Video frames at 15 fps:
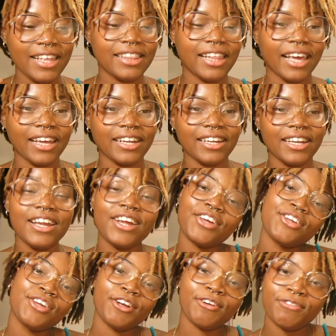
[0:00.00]
that
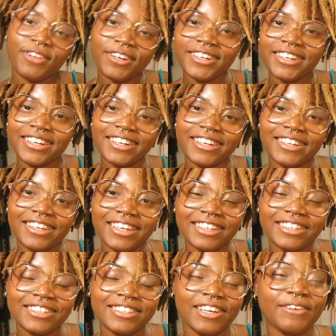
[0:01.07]
you're a flirt
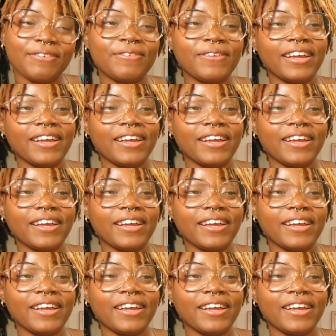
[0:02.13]
and stuff.